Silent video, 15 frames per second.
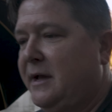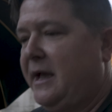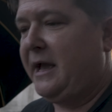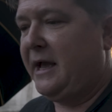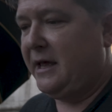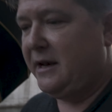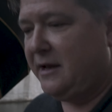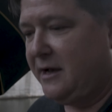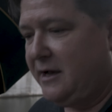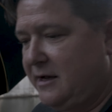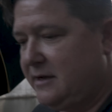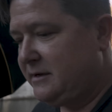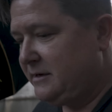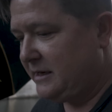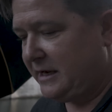And uh,
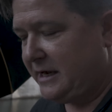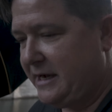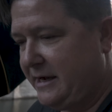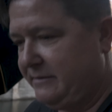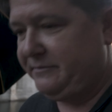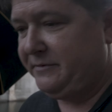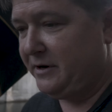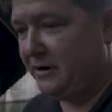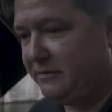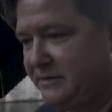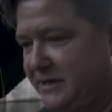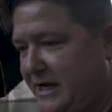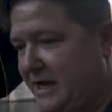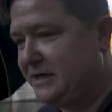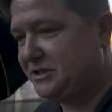you know,
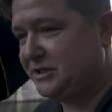I